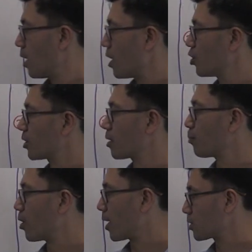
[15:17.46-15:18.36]
and you look at the
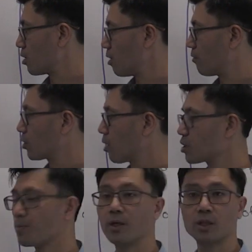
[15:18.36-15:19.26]
products of the
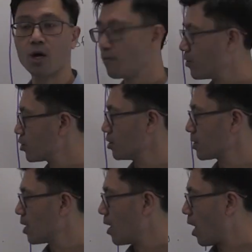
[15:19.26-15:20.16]
corresponding
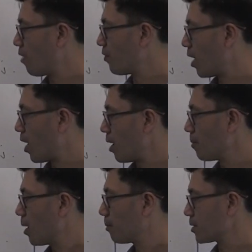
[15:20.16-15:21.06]
coefficients, alpha i
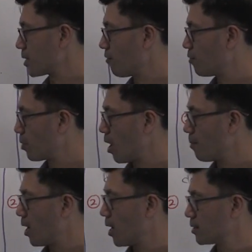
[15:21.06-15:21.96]
plus alpha prime
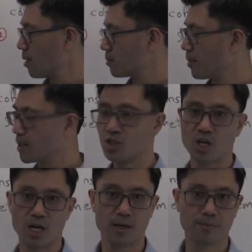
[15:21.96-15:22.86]
i times beta j.